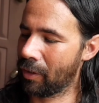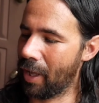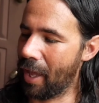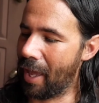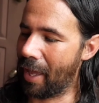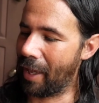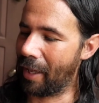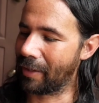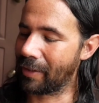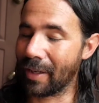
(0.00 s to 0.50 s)

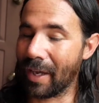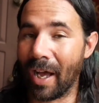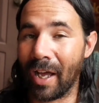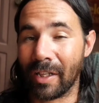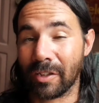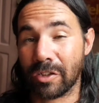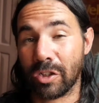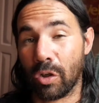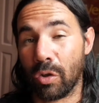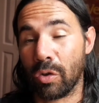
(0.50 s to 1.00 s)
And
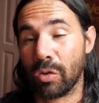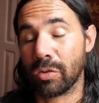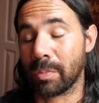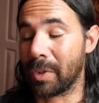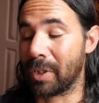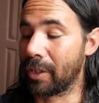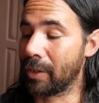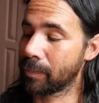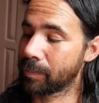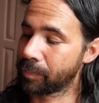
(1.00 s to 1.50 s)
Don told
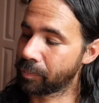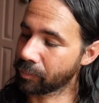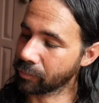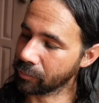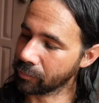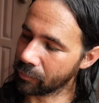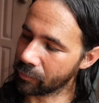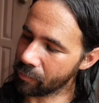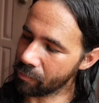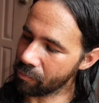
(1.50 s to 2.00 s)
me
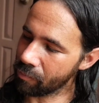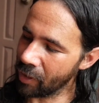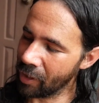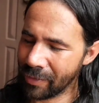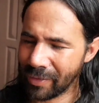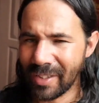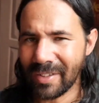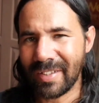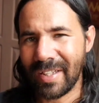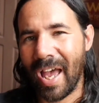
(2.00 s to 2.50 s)

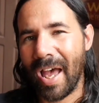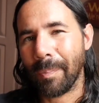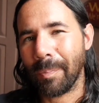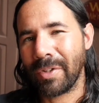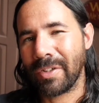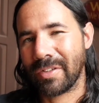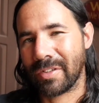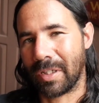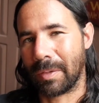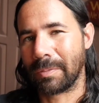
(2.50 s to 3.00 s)
this
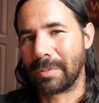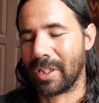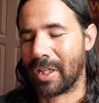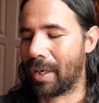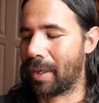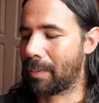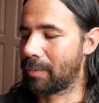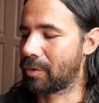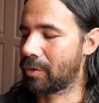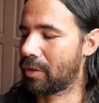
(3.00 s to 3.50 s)
happens
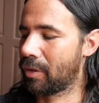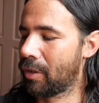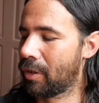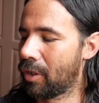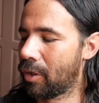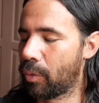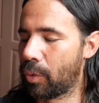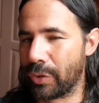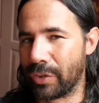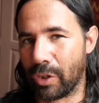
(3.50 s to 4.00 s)
sometimes
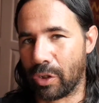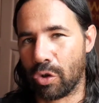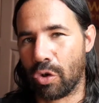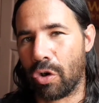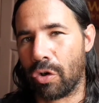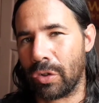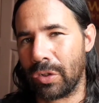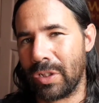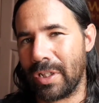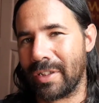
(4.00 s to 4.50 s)
with the
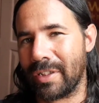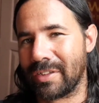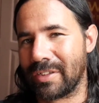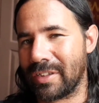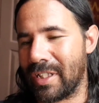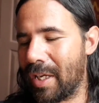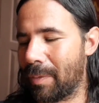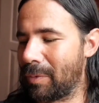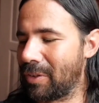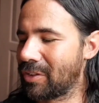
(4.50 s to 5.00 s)
coral and the
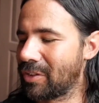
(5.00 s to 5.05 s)
salmon